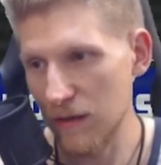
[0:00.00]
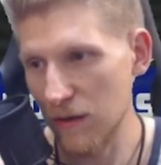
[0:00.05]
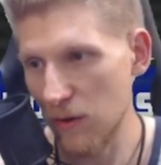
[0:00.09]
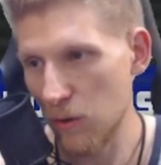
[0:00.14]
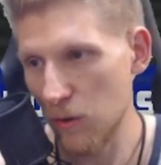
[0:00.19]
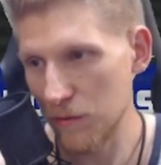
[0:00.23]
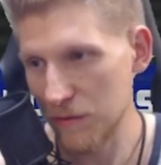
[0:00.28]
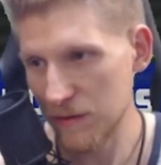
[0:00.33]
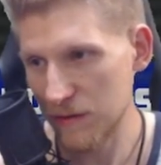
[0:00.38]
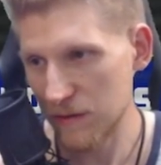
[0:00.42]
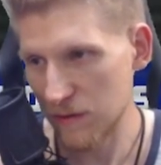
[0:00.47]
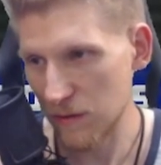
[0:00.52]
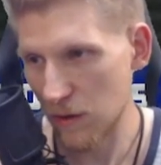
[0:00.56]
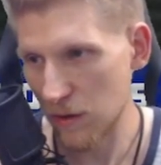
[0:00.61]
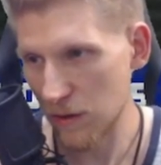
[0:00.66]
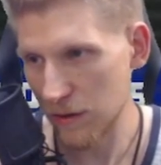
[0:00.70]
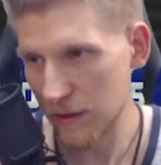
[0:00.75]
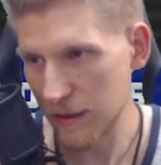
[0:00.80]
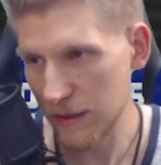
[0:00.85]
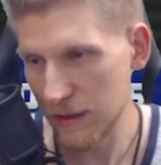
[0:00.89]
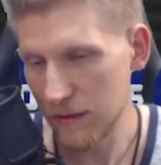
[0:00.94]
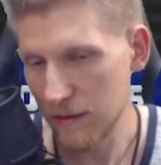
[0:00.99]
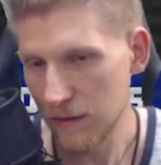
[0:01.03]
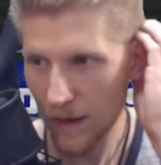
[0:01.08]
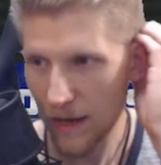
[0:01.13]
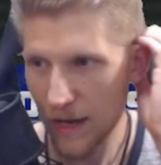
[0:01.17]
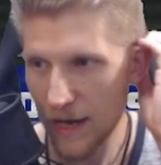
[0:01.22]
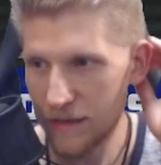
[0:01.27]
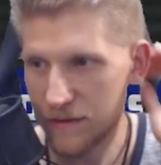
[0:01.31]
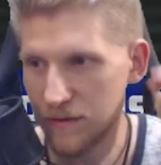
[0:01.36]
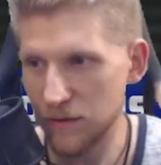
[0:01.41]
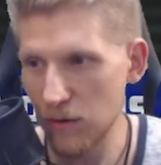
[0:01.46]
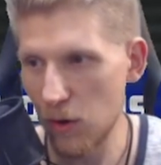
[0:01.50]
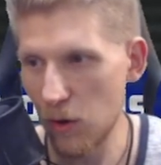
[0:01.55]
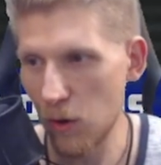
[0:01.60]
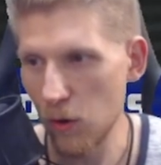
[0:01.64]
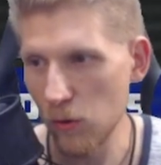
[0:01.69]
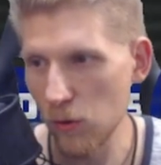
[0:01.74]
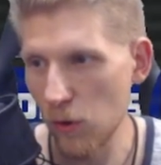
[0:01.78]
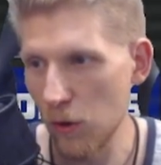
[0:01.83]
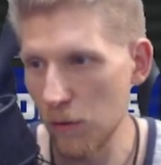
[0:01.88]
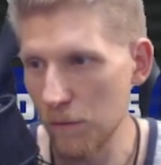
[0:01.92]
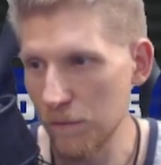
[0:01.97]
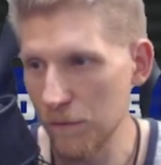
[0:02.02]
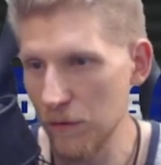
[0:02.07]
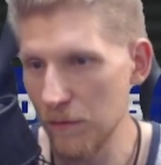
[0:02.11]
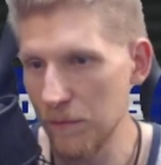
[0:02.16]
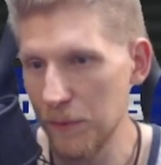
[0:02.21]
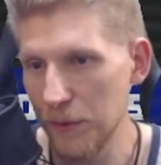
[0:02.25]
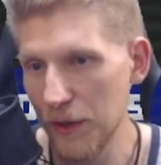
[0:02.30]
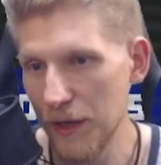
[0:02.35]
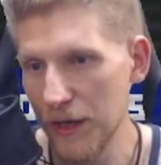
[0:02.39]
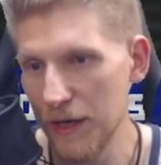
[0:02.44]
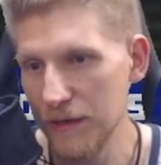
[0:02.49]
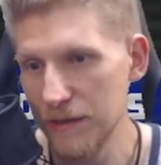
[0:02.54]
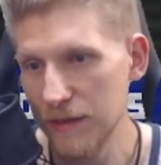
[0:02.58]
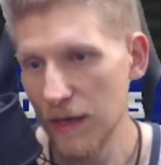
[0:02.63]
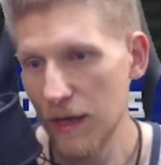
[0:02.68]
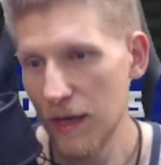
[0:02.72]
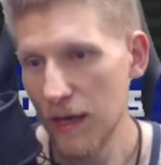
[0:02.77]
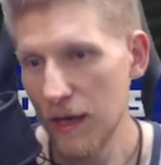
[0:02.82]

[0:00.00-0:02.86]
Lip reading: all started. It's all over the place.